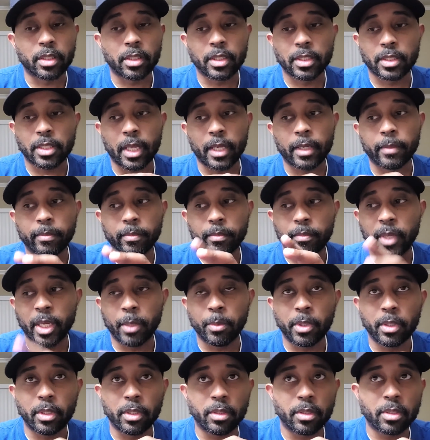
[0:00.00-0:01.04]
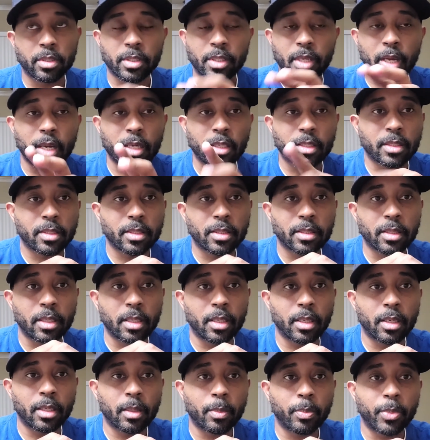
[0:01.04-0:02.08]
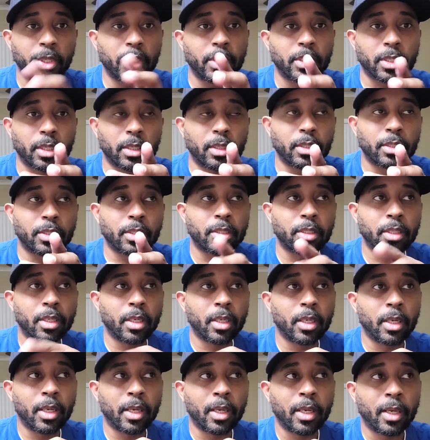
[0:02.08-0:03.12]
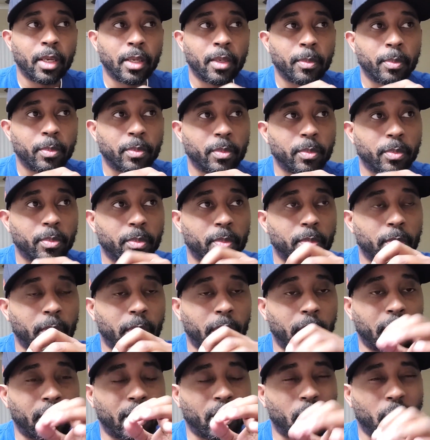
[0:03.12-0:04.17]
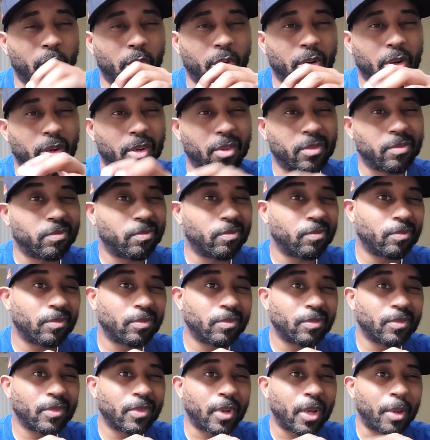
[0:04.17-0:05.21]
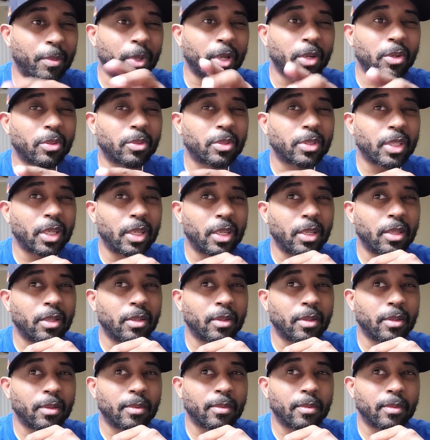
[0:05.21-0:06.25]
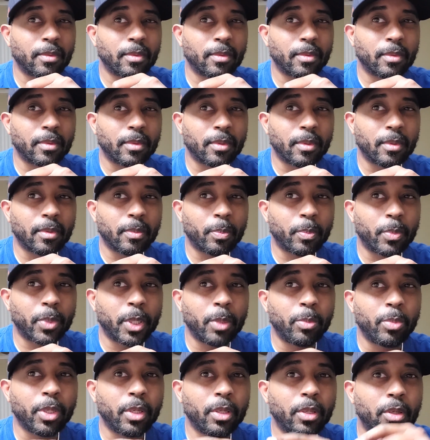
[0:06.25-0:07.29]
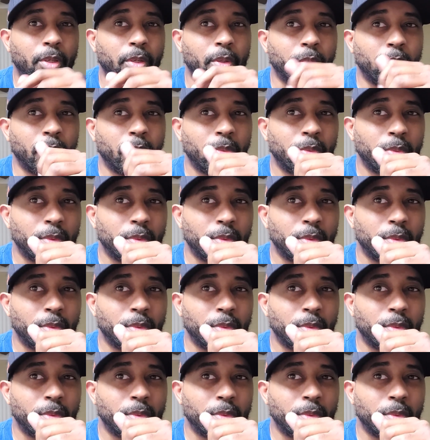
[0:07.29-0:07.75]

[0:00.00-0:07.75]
It's like maybe stocks P10ish, or I'm not gonna say PPQ.